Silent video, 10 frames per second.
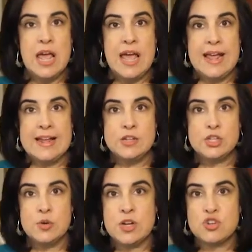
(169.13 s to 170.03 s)
and
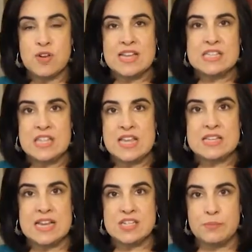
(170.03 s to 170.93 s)
to address
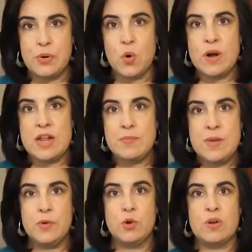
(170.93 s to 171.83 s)
things like deporting
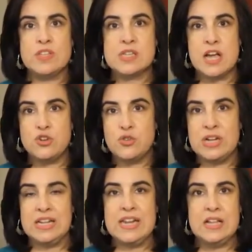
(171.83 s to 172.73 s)
people who are in this country
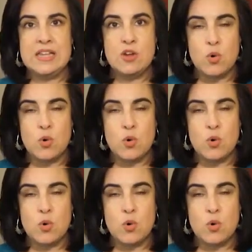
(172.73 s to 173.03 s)
illegally,